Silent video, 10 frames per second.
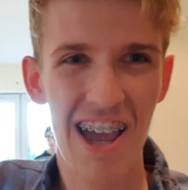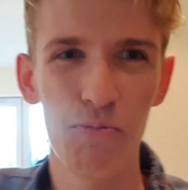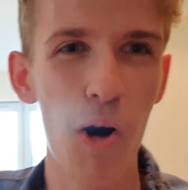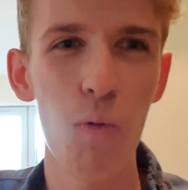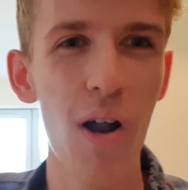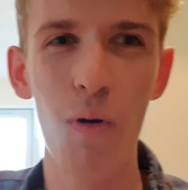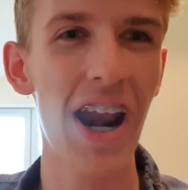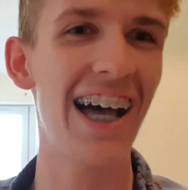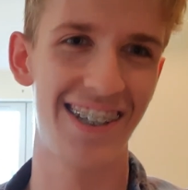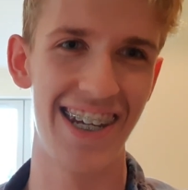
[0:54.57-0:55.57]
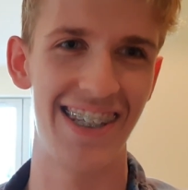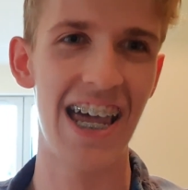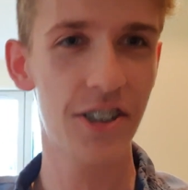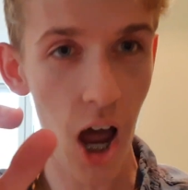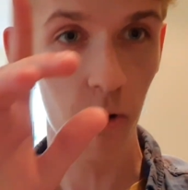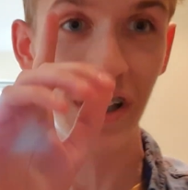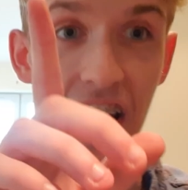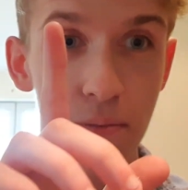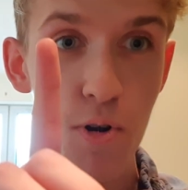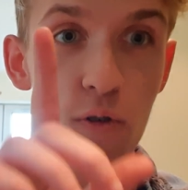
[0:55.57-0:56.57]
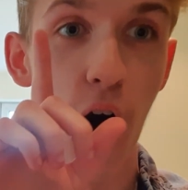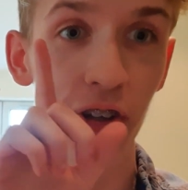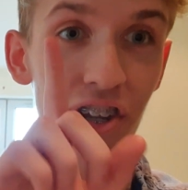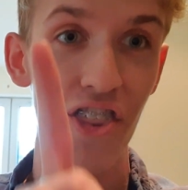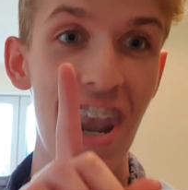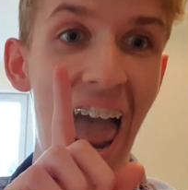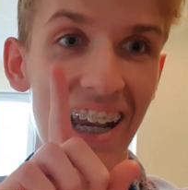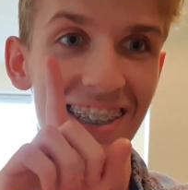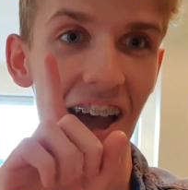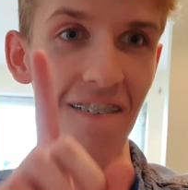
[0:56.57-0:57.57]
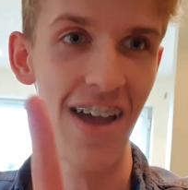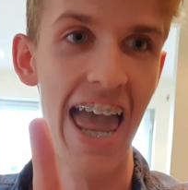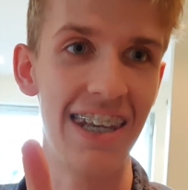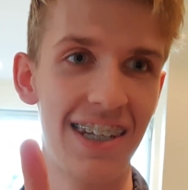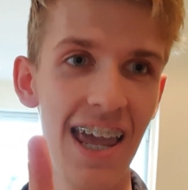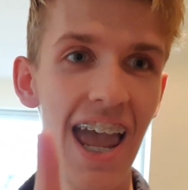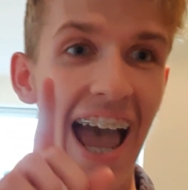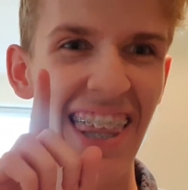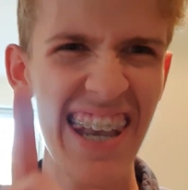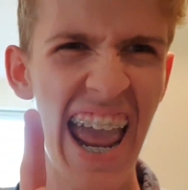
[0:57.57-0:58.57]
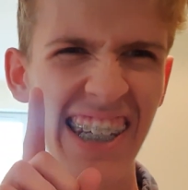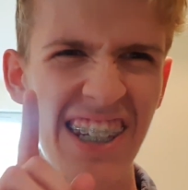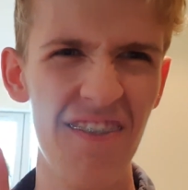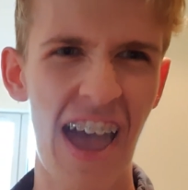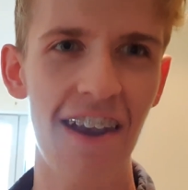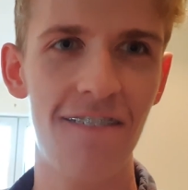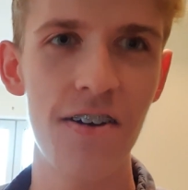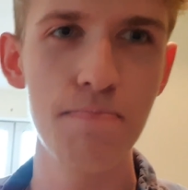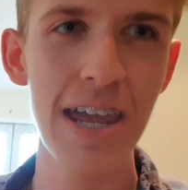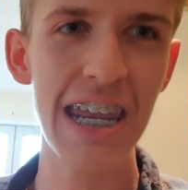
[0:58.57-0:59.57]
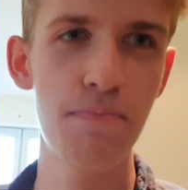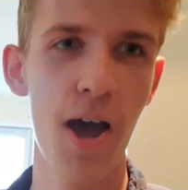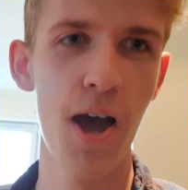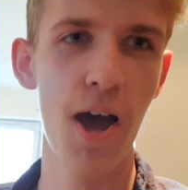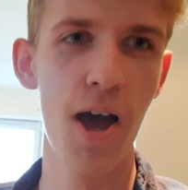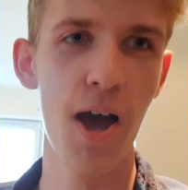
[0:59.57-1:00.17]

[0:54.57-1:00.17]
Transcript: What else is there? So let's move on to the next event. And the next event for me personally